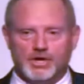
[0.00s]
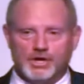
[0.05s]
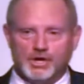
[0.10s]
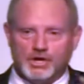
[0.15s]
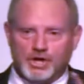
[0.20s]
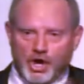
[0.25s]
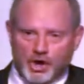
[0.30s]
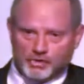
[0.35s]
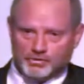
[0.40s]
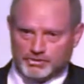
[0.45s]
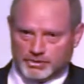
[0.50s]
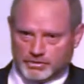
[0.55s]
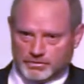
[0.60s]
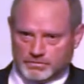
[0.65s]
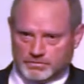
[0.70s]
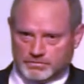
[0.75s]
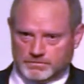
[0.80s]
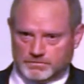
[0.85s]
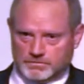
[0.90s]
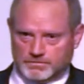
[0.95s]
Culture,
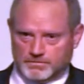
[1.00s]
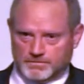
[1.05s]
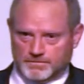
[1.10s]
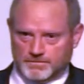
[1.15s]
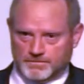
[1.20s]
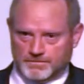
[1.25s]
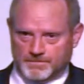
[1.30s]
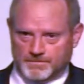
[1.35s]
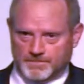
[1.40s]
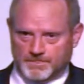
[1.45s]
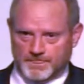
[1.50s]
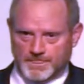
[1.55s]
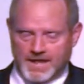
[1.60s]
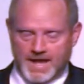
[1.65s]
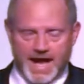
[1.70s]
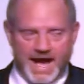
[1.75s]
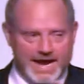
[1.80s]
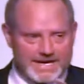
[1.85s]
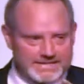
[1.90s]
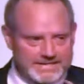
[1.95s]

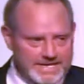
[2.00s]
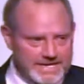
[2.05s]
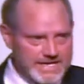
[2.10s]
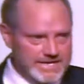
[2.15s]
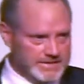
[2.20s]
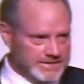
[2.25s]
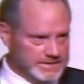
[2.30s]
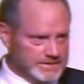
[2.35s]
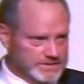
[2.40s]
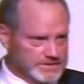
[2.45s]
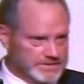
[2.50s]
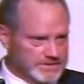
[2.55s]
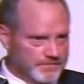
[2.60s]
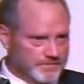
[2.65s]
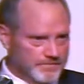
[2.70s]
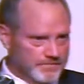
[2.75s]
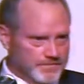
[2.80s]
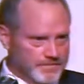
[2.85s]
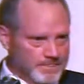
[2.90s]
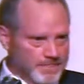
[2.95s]
ideas,
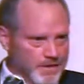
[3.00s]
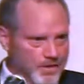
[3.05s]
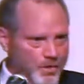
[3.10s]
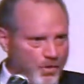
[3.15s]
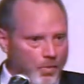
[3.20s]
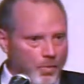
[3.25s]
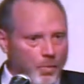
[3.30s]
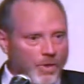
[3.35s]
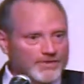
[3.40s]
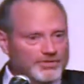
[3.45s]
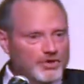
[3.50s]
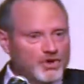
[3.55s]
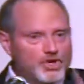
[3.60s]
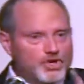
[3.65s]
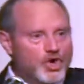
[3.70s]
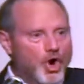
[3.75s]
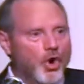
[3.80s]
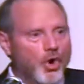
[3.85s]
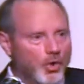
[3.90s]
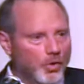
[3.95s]
what the
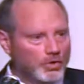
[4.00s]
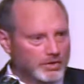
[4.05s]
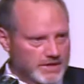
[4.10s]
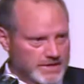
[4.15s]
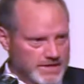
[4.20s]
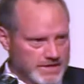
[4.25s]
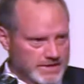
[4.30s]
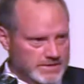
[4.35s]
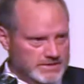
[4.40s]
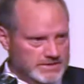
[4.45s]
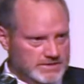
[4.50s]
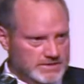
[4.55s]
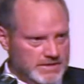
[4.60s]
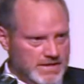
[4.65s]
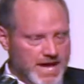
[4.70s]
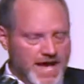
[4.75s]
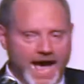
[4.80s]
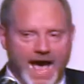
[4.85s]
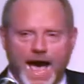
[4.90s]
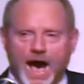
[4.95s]
goal is,
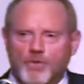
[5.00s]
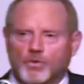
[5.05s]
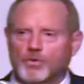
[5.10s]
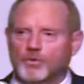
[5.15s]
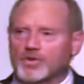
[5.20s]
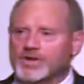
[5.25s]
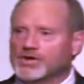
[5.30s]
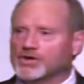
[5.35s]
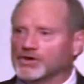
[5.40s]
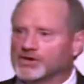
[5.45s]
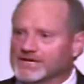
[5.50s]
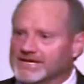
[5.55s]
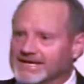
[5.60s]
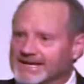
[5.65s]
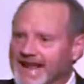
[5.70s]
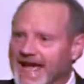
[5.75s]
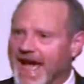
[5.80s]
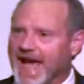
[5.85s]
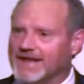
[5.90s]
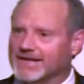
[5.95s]
how are we going to
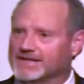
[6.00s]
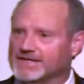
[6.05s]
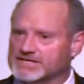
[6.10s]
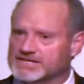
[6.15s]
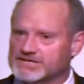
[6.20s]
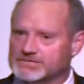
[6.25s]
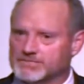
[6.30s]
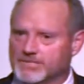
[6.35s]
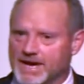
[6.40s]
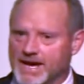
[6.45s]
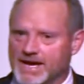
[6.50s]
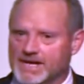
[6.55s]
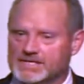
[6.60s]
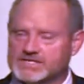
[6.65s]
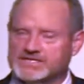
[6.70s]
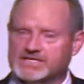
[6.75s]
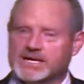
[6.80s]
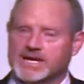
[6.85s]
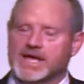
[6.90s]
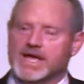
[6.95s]
get out of this
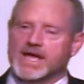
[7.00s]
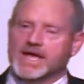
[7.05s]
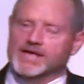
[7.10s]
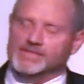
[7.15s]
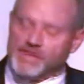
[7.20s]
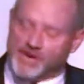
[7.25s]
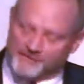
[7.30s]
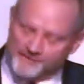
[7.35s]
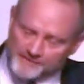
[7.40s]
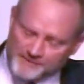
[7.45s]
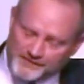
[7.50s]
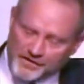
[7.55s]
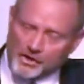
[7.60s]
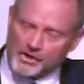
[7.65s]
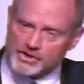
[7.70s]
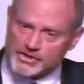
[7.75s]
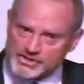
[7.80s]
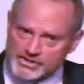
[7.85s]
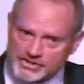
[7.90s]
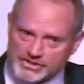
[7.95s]
mess? The
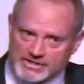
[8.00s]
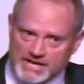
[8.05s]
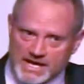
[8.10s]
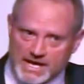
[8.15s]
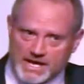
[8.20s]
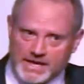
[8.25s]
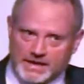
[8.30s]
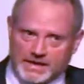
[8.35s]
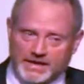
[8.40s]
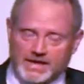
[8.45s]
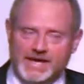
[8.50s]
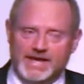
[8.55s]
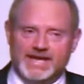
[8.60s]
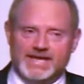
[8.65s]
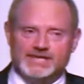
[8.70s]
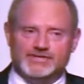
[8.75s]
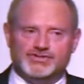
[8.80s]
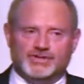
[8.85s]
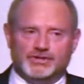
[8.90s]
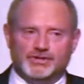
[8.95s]
first thing
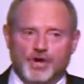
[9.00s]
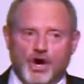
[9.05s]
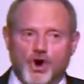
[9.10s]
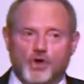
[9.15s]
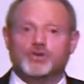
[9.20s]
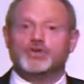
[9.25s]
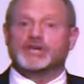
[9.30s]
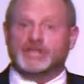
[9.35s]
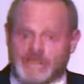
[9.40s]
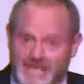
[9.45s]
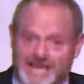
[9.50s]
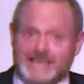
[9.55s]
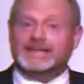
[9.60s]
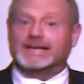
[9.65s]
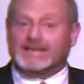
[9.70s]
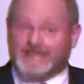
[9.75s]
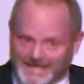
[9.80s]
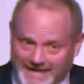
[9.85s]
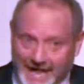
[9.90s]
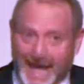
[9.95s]
is to know you need to
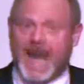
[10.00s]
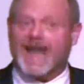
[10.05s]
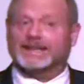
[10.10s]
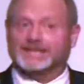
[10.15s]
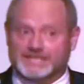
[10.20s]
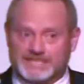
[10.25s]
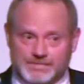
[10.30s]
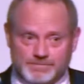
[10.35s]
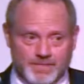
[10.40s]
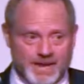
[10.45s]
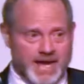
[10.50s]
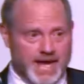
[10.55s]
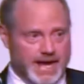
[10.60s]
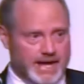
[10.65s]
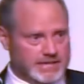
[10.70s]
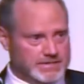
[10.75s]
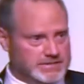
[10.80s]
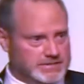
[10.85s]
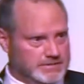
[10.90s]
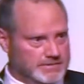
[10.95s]
get out of this
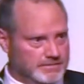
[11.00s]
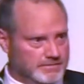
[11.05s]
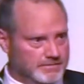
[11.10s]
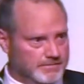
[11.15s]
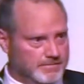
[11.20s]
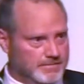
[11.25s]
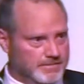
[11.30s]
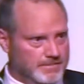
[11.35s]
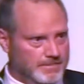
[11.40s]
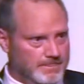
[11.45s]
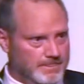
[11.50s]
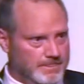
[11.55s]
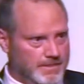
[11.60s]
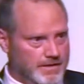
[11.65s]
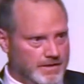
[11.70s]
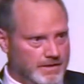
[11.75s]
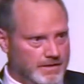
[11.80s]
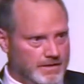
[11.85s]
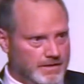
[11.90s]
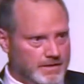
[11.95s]
mess,
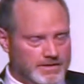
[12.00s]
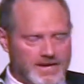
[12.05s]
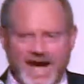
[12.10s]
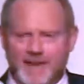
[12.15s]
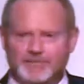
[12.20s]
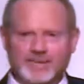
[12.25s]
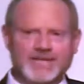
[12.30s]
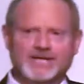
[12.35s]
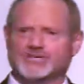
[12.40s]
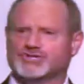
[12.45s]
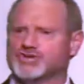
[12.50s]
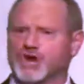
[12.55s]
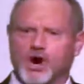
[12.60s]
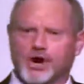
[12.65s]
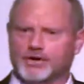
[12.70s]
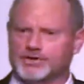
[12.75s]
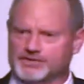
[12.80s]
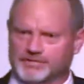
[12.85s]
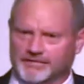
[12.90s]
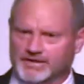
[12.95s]
not be in
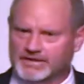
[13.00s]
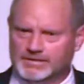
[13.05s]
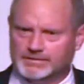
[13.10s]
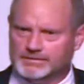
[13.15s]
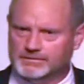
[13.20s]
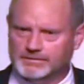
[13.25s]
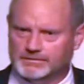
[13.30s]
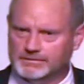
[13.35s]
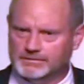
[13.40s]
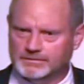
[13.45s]
charge of it.